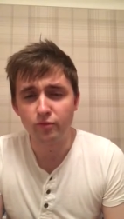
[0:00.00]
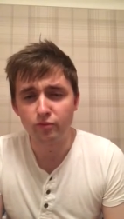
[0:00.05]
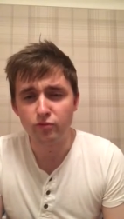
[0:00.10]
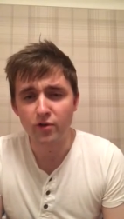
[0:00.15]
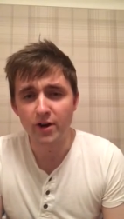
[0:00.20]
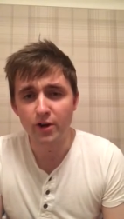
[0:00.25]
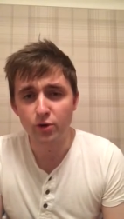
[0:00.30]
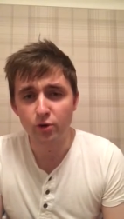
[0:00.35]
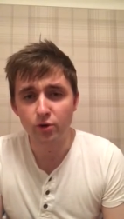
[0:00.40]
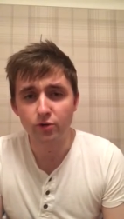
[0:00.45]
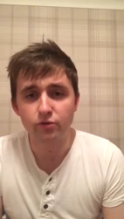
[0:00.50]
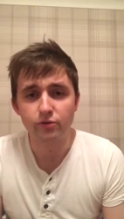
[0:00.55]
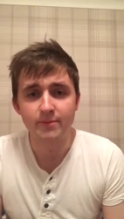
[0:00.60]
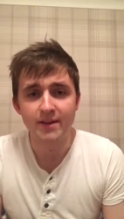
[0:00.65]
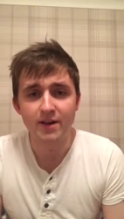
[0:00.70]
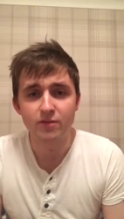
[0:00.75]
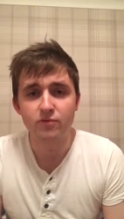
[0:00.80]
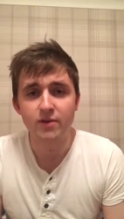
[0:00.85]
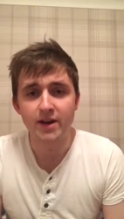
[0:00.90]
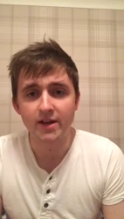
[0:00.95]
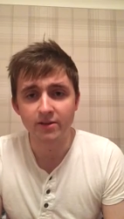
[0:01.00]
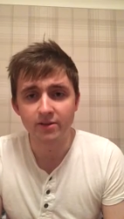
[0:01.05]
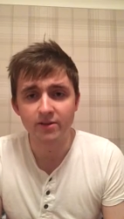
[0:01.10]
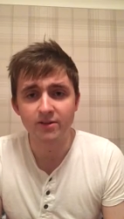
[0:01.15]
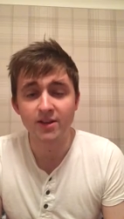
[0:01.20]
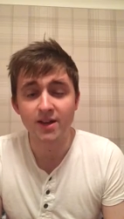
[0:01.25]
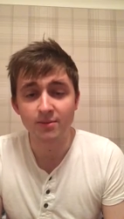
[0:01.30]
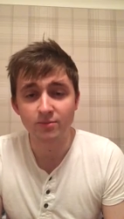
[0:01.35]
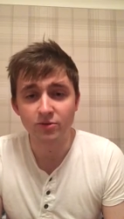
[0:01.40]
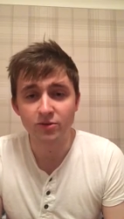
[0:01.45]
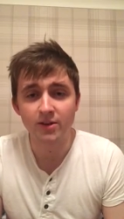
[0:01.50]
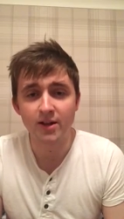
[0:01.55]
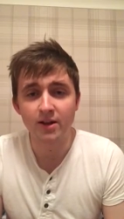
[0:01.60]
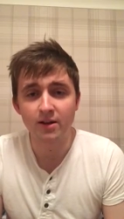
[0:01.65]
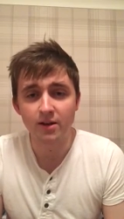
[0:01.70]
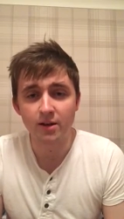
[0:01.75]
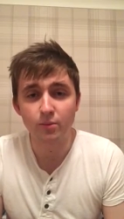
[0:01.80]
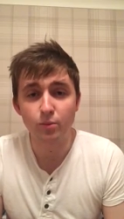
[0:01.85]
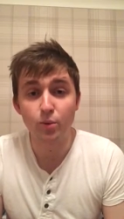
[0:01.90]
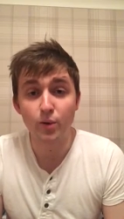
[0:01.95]
record from that race seems
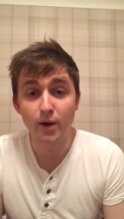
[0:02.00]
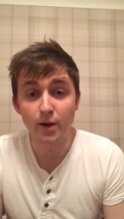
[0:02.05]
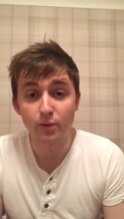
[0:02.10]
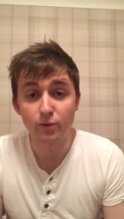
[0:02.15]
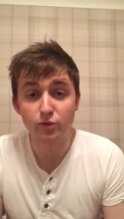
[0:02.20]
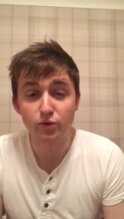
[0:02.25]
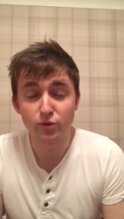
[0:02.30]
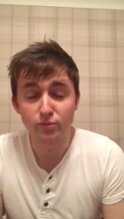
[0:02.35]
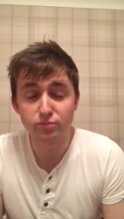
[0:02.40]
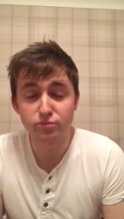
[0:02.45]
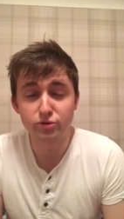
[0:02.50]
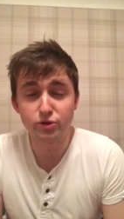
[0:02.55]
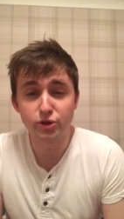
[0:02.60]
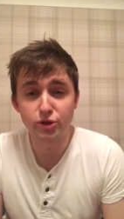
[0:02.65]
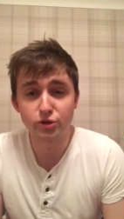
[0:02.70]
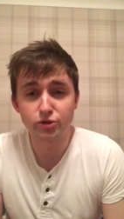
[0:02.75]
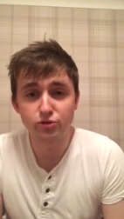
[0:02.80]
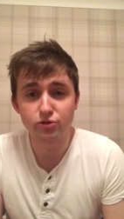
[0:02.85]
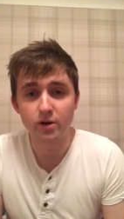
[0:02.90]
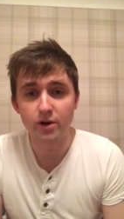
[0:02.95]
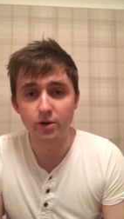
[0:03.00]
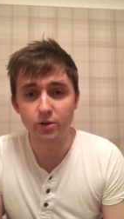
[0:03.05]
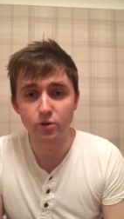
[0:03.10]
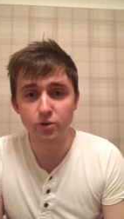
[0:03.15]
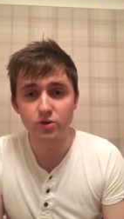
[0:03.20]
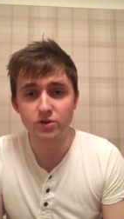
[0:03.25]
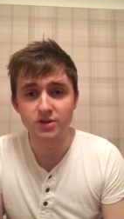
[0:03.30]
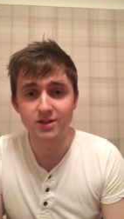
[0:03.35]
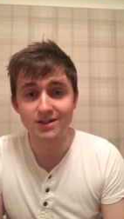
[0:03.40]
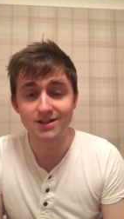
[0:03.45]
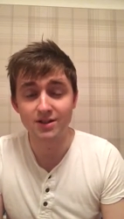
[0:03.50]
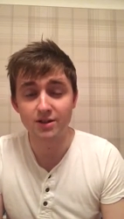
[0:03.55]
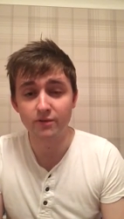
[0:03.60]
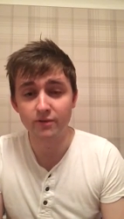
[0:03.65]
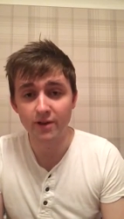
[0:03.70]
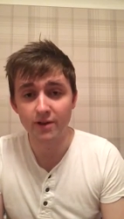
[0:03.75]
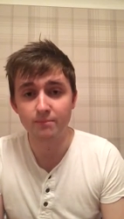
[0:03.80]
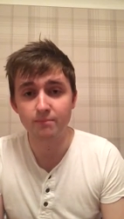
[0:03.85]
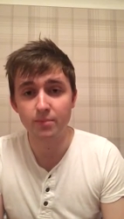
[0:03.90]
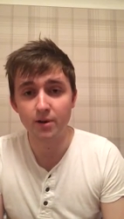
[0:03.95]
stand up well to produce great horses and I
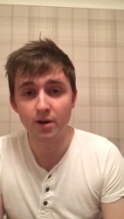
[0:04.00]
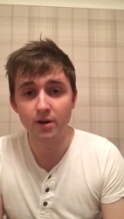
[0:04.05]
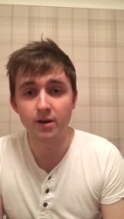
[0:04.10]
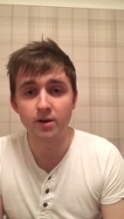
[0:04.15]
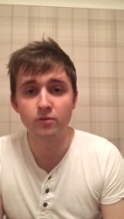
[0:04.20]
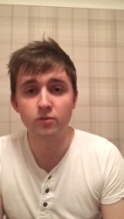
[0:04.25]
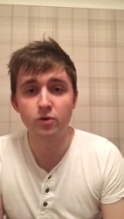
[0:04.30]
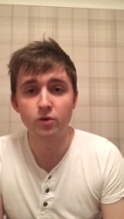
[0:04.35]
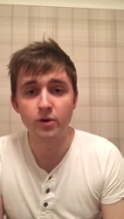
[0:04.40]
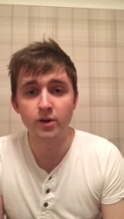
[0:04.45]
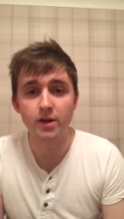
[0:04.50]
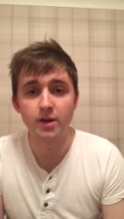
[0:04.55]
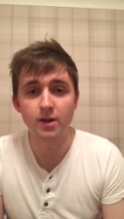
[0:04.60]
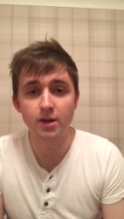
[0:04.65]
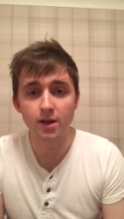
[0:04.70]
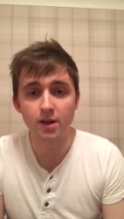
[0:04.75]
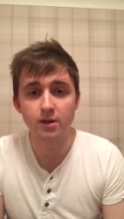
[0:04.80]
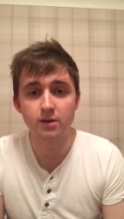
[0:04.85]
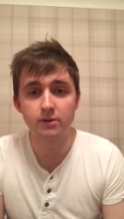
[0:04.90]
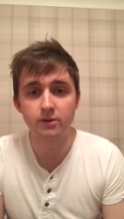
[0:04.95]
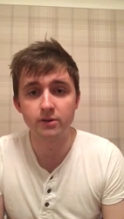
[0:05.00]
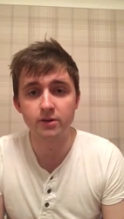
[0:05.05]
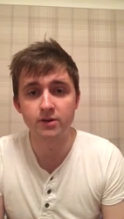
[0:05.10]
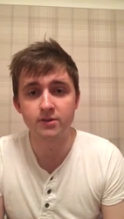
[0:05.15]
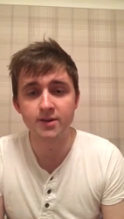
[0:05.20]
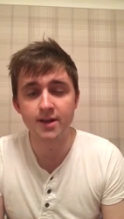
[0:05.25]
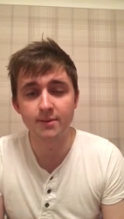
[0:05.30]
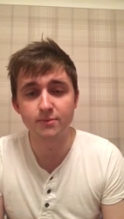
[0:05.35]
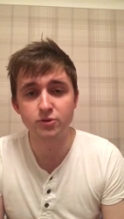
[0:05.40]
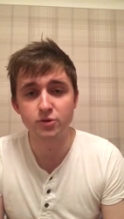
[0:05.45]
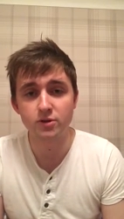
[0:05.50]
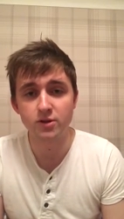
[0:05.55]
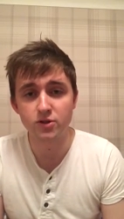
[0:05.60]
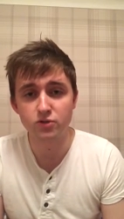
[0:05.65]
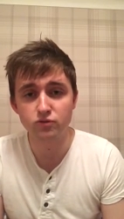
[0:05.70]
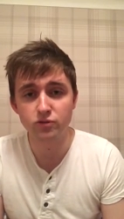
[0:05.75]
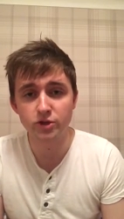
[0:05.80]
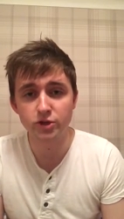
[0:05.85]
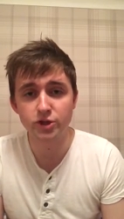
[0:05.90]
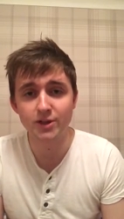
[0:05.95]
think Barney Roy again is an exception.
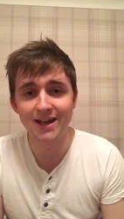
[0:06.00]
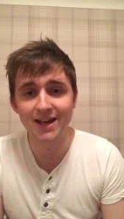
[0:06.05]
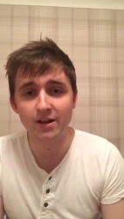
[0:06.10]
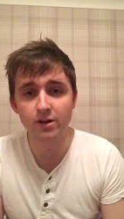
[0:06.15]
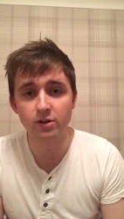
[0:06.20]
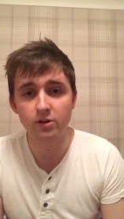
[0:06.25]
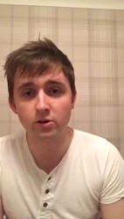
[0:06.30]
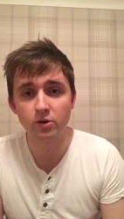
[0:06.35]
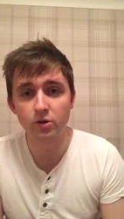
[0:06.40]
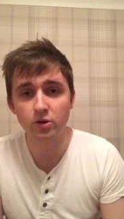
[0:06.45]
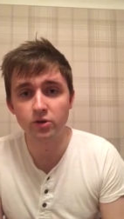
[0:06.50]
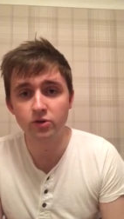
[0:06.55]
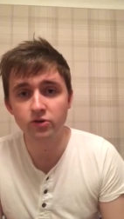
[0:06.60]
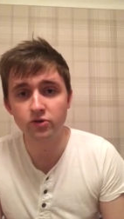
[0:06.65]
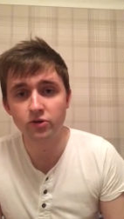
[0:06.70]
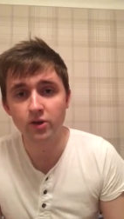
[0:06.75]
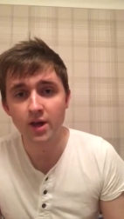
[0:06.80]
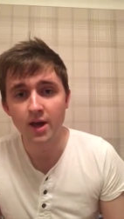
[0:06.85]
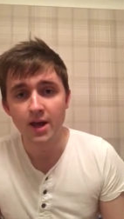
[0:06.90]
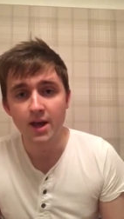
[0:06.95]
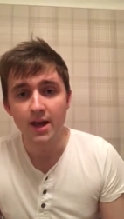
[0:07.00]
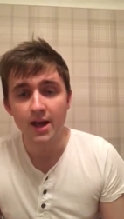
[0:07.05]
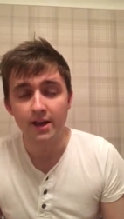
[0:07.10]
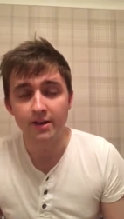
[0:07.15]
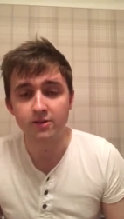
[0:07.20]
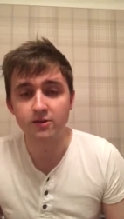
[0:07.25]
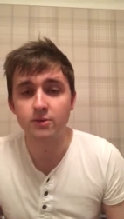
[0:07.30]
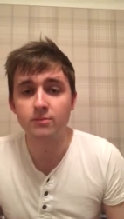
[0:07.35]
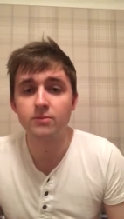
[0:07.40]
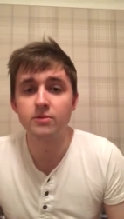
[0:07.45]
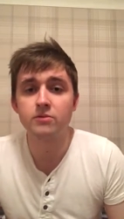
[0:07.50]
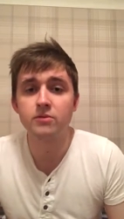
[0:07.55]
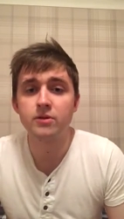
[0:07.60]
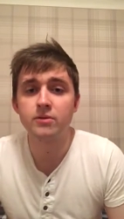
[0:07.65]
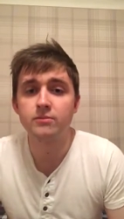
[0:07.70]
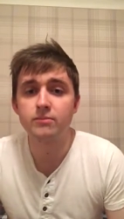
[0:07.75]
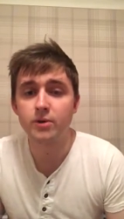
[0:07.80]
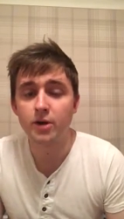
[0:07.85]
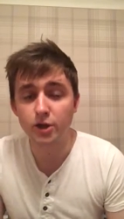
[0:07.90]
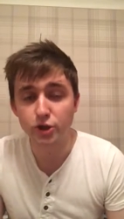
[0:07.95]
He's Richard Hannon horse and he's going to be
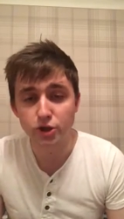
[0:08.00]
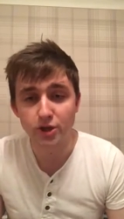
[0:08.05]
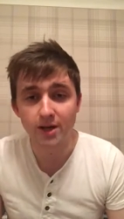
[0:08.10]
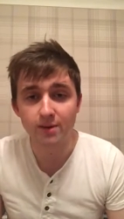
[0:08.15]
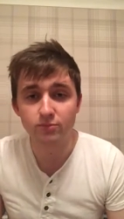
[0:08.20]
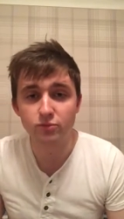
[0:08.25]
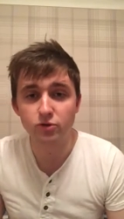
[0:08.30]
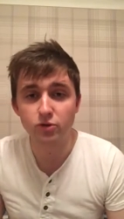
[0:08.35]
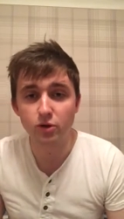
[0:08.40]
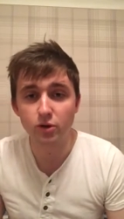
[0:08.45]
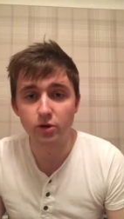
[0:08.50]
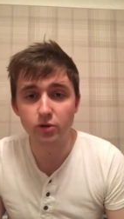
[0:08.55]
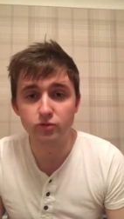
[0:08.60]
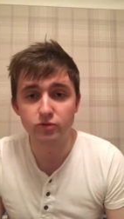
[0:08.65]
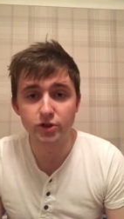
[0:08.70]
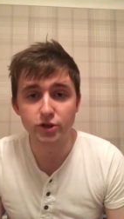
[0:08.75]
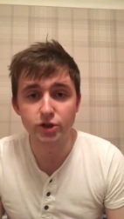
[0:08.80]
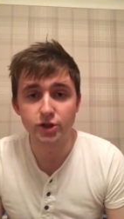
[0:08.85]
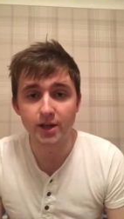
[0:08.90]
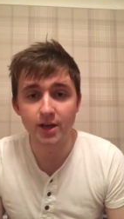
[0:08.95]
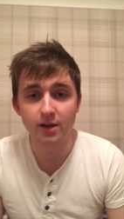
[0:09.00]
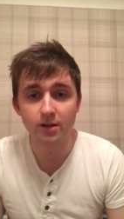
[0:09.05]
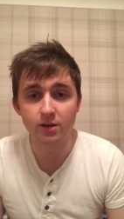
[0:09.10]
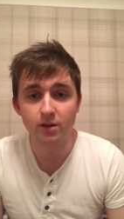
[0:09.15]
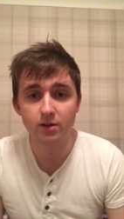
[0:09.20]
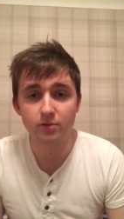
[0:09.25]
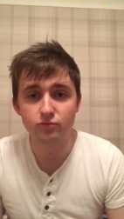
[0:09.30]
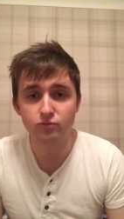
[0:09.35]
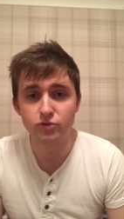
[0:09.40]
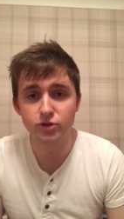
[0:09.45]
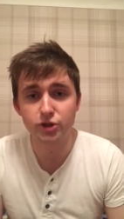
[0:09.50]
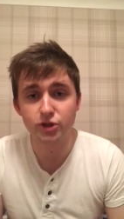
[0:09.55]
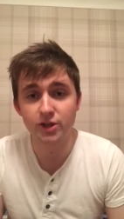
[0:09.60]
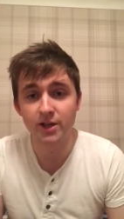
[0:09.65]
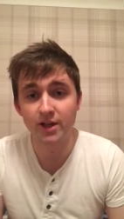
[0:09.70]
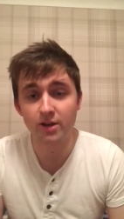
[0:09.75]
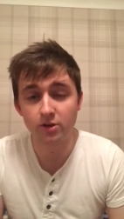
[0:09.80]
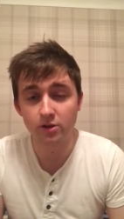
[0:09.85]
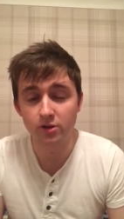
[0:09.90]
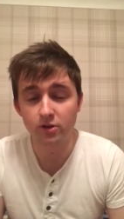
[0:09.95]
ridden by James Doyle. Richard, Han Richard
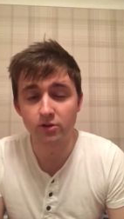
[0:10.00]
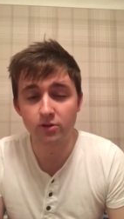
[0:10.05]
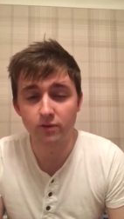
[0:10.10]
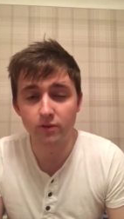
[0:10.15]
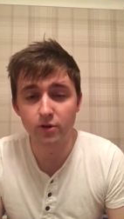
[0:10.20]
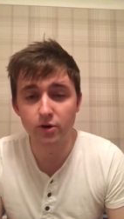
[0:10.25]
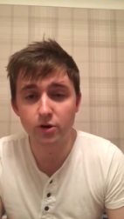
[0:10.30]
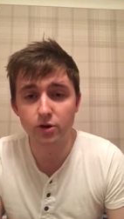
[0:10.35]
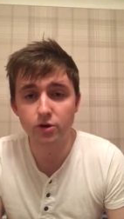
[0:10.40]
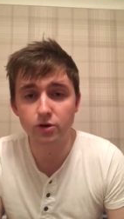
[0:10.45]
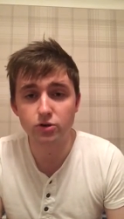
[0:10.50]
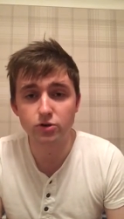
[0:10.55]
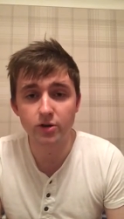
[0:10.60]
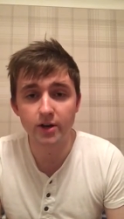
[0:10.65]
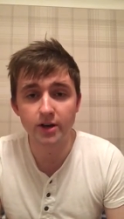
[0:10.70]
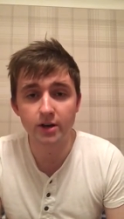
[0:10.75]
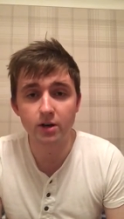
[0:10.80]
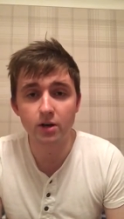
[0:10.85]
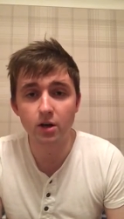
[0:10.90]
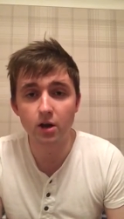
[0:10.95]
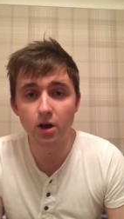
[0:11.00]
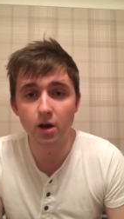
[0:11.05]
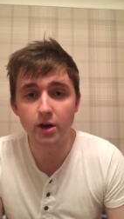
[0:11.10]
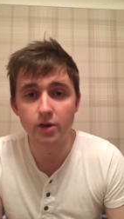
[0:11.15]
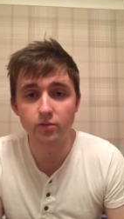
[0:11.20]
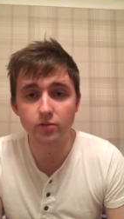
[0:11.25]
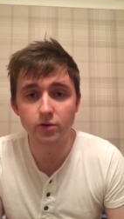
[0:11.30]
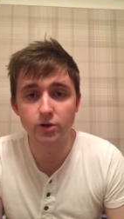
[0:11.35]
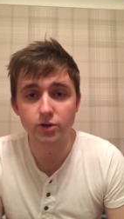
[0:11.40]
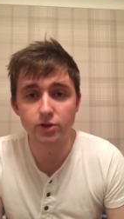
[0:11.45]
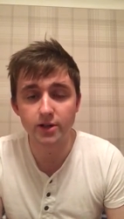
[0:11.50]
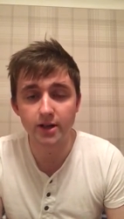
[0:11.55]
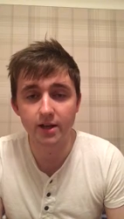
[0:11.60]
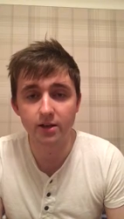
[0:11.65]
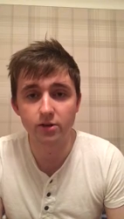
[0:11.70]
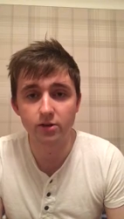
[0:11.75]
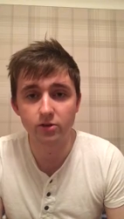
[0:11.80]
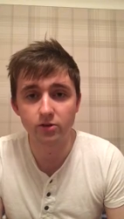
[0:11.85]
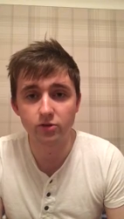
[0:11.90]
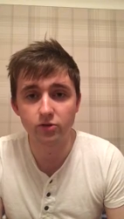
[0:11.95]
Hannon is a very good trainer. I like Richard
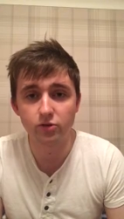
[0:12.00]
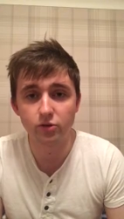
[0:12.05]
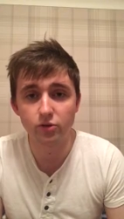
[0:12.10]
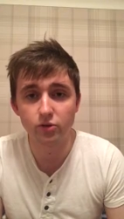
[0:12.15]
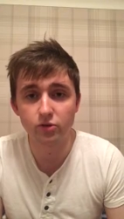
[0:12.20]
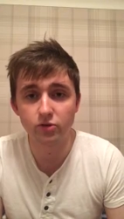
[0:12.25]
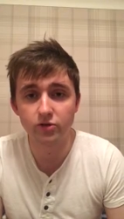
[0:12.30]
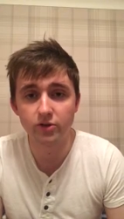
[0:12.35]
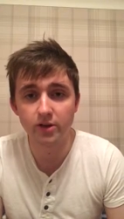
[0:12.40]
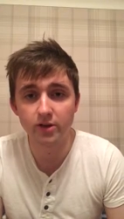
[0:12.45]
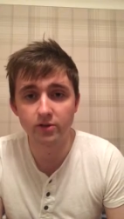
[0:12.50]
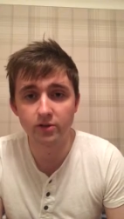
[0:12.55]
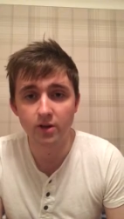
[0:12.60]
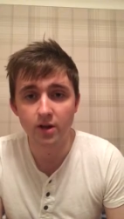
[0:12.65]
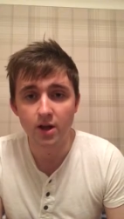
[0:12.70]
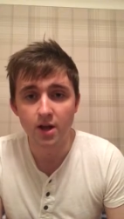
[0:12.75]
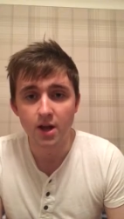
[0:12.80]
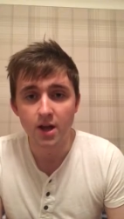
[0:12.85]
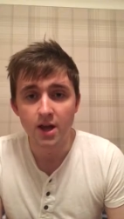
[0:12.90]
Hannon's horses.